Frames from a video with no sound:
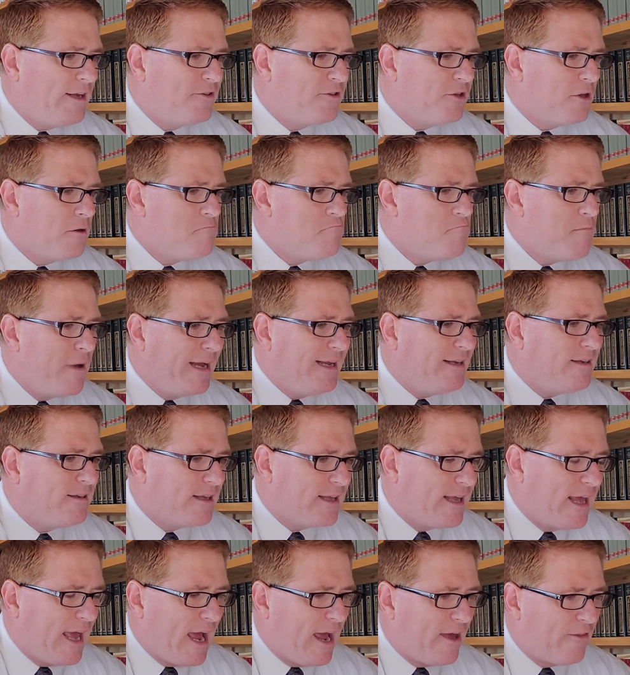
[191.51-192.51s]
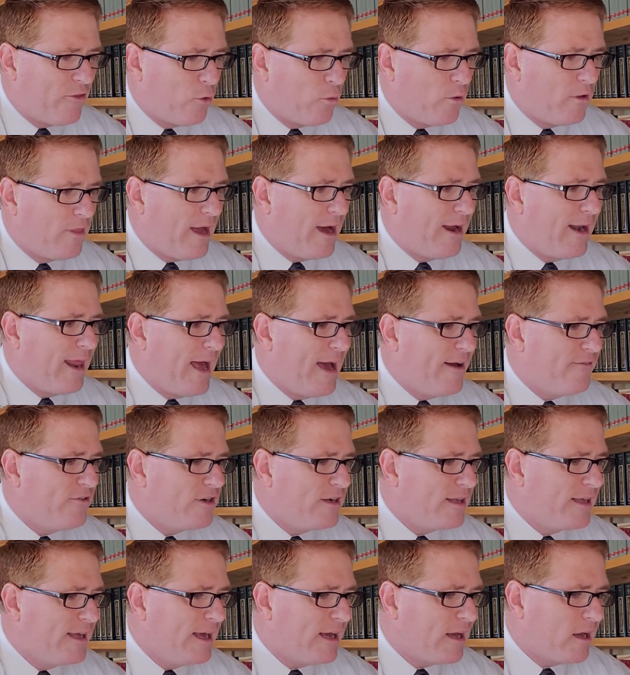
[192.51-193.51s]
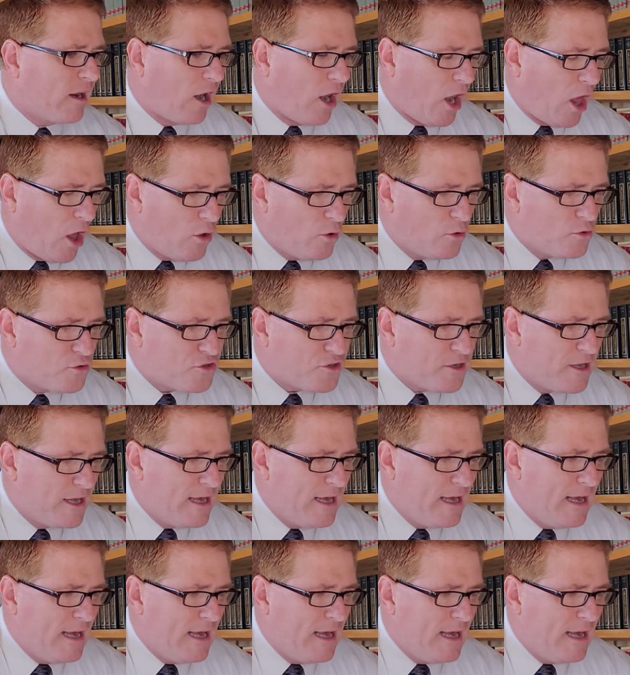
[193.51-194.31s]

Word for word: to meet together without having to get close